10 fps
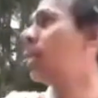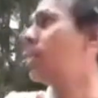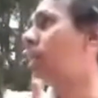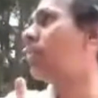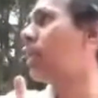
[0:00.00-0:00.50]

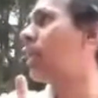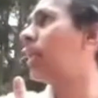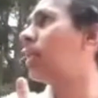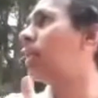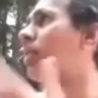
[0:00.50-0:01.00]
isn't it whether
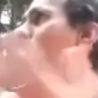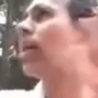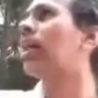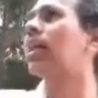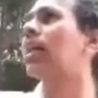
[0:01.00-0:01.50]
it is
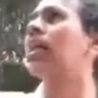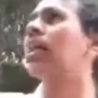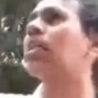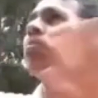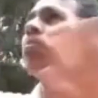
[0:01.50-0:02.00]
liver
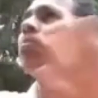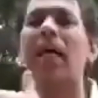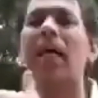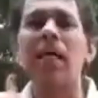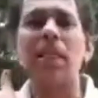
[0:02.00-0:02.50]
kidneys
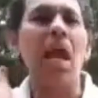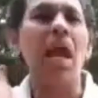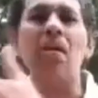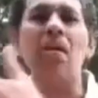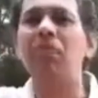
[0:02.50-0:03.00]
pancreas
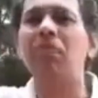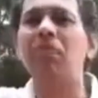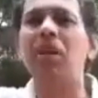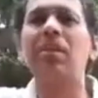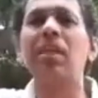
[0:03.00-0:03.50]

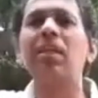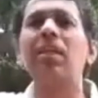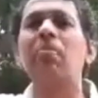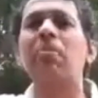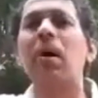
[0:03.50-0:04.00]
everything
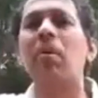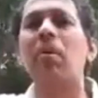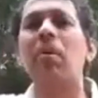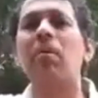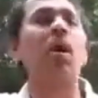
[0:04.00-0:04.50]
they
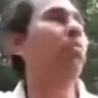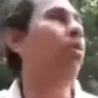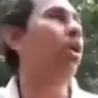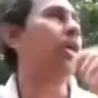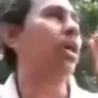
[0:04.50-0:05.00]
ma- ma-
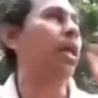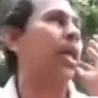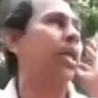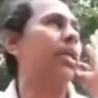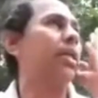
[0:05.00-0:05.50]
monitor
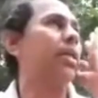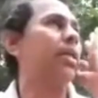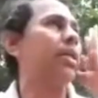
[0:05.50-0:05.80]
correct the